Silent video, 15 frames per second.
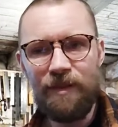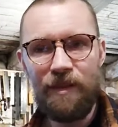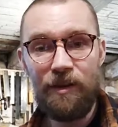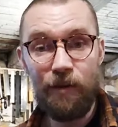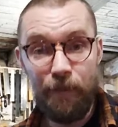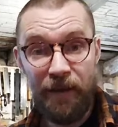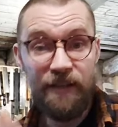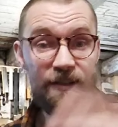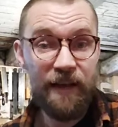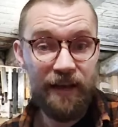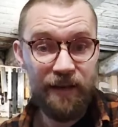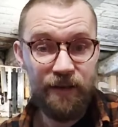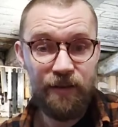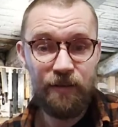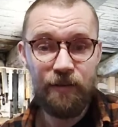on a big
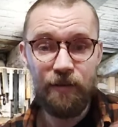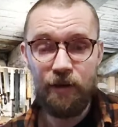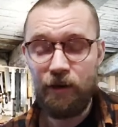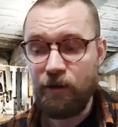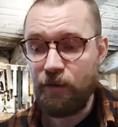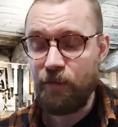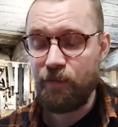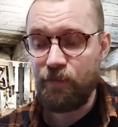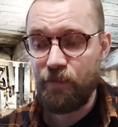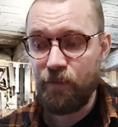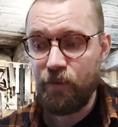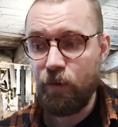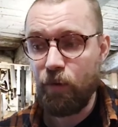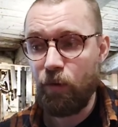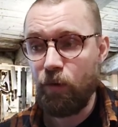stage,
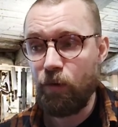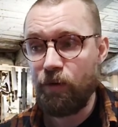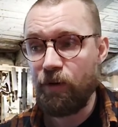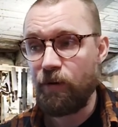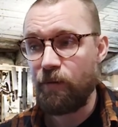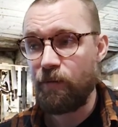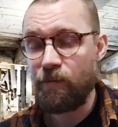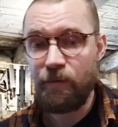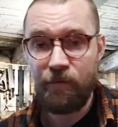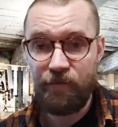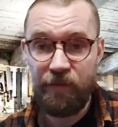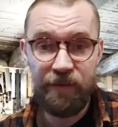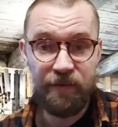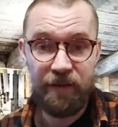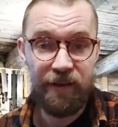or you know, if
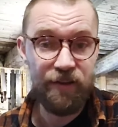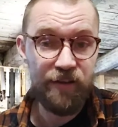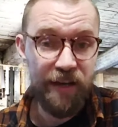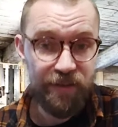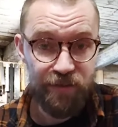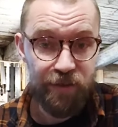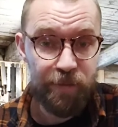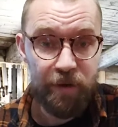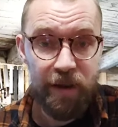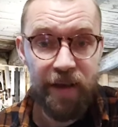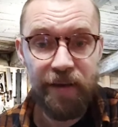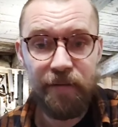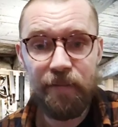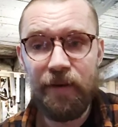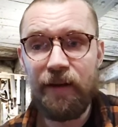there's like a jazzer
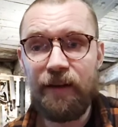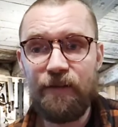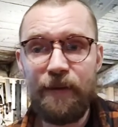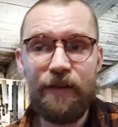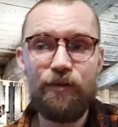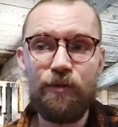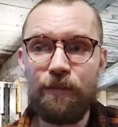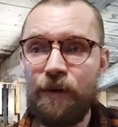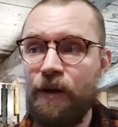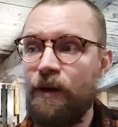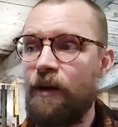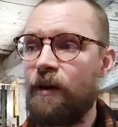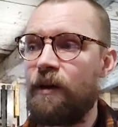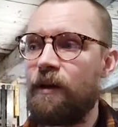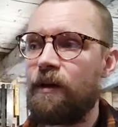playing in his bedroom,
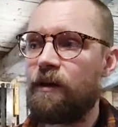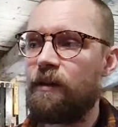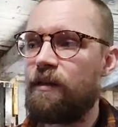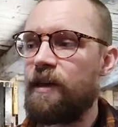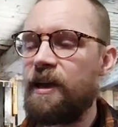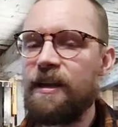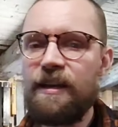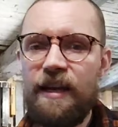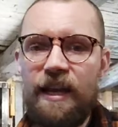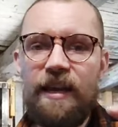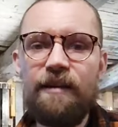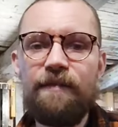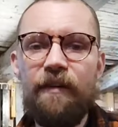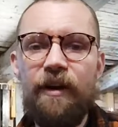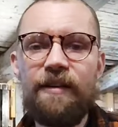they
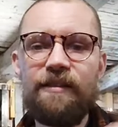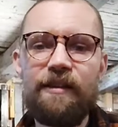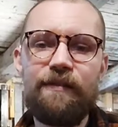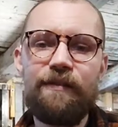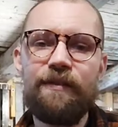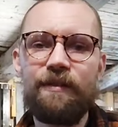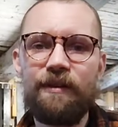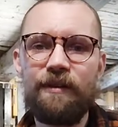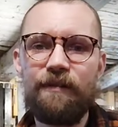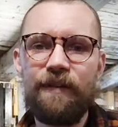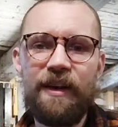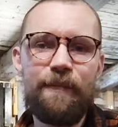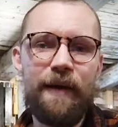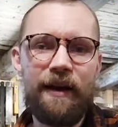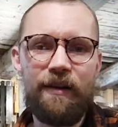need very different
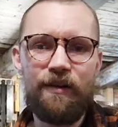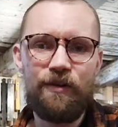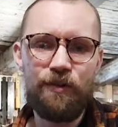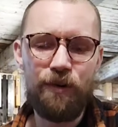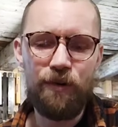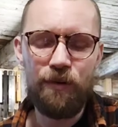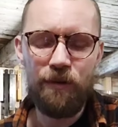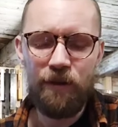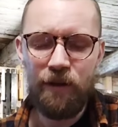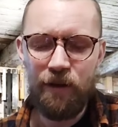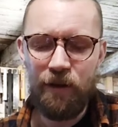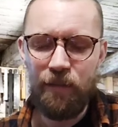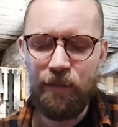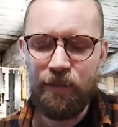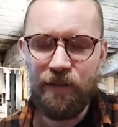feedback control.
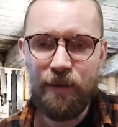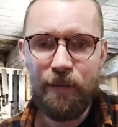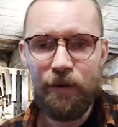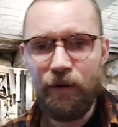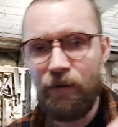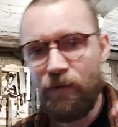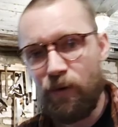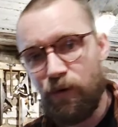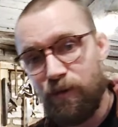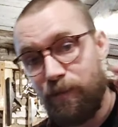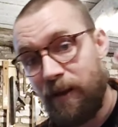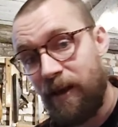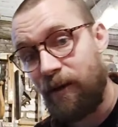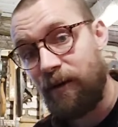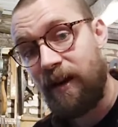Someone who, of course,
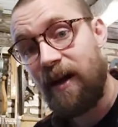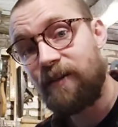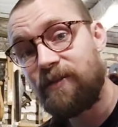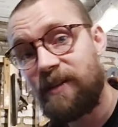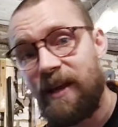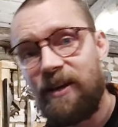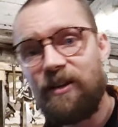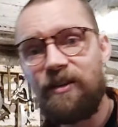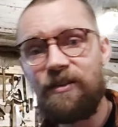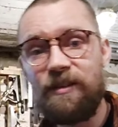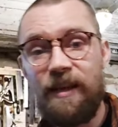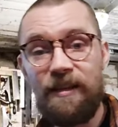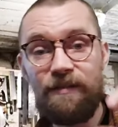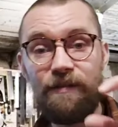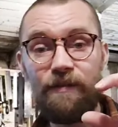playing on loud stages
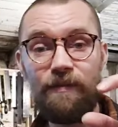needs